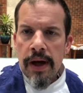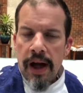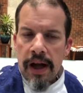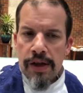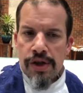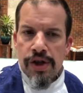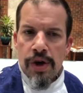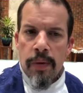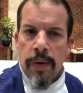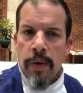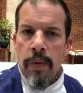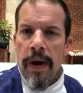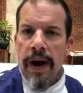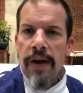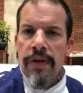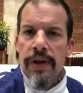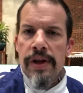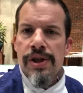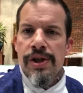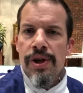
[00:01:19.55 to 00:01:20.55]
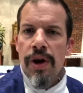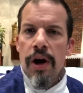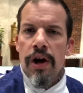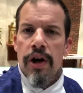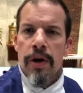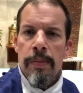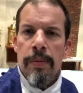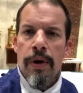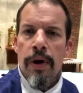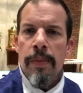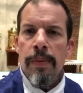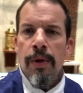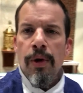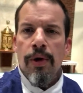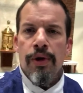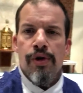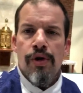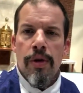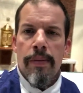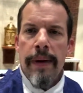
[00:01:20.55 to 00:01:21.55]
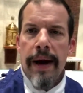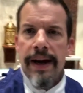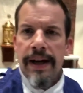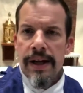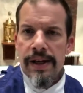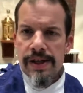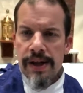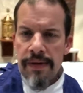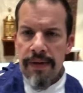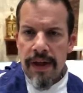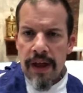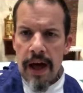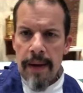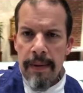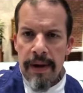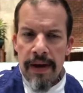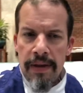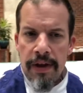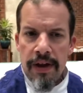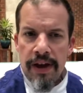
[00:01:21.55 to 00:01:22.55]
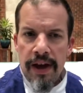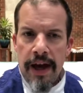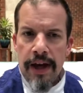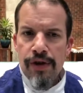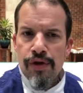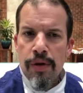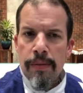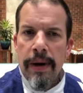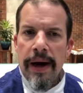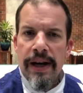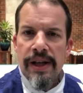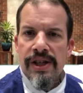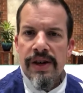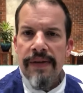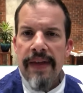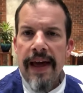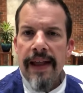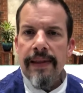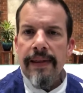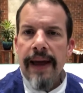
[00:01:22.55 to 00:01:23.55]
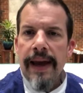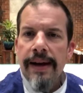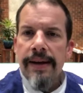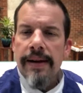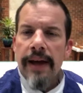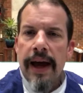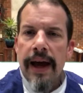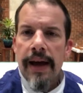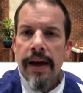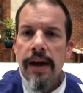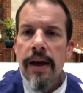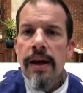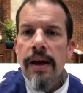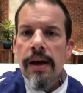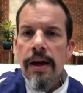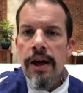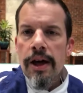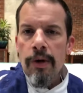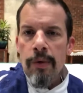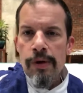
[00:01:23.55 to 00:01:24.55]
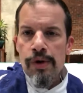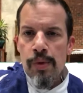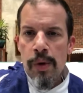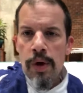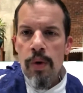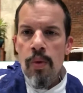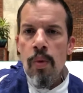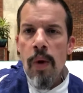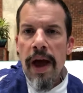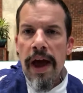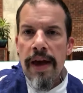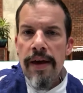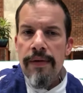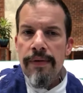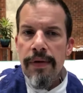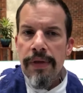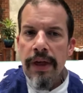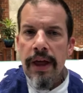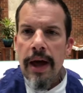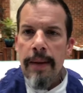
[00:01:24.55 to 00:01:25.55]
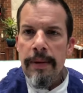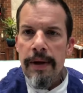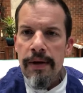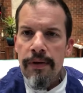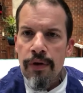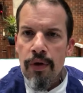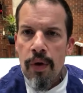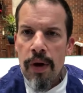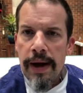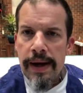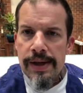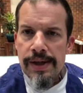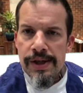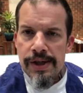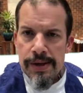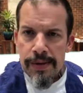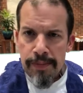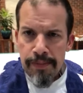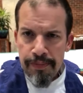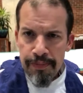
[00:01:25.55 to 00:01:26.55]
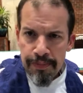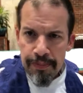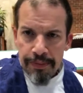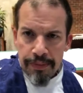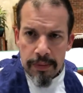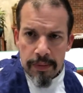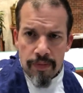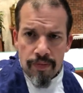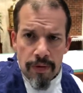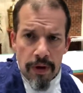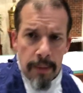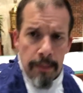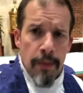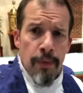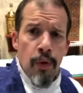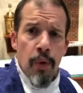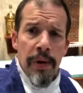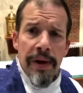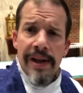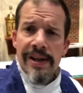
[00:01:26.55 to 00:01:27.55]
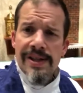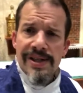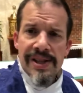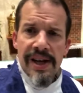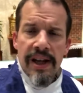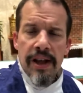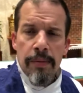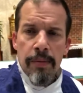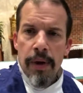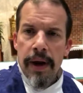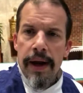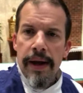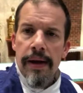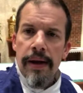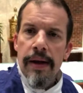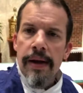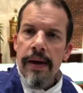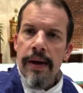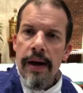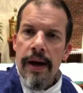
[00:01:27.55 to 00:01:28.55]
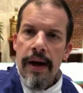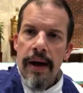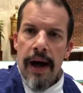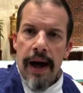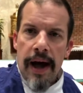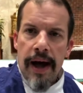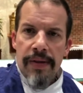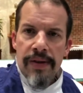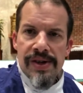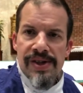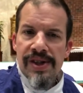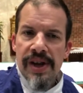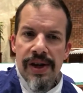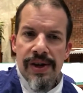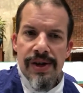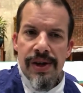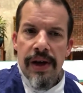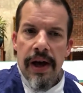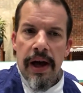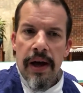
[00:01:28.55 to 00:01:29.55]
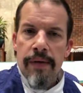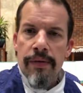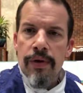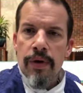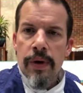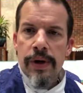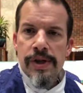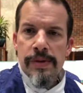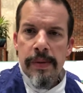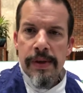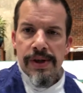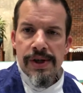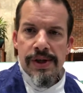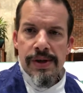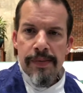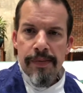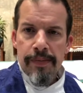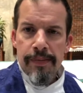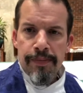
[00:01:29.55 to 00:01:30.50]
And so we wear this darker purple to remind us of the coming of the king, to remind us of that late night in which we wait for the coming of Christ before we can celebrate the season of Christmas.